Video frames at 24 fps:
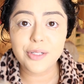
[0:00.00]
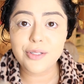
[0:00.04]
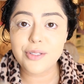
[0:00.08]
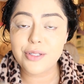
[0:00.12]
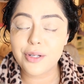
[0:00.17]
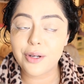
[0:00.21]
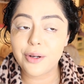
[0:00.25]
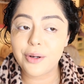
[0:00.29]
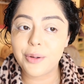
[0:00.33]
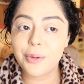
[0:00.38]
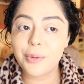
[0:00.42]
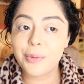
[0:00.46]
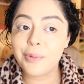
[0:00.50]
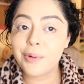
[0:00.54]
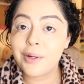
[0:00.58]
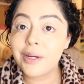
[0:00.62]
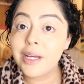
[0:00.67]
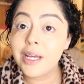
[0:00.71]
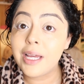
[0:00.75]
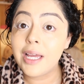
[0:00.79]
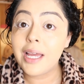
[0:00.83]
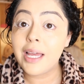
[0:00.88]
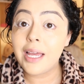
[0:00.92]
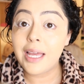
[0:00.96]
so
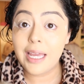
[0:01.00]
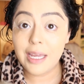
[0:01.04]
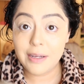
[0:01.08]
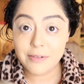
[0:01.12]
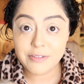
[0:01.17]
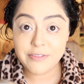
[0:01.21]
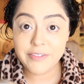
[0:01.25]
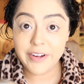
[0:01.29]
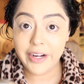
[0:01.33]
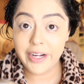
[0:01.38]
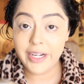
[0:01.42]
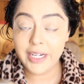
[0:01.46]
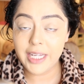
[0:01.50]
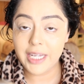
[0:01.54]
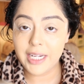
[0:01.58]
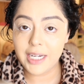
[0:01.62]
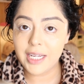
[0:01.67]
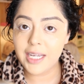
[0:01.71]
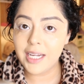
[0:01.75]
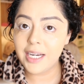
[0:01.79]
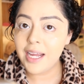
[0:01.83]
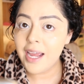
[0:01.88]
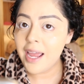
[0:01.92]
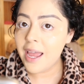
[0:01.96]
it was very
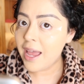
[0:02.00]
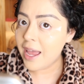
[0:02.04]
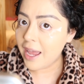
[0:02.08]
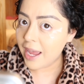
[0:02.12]
needed.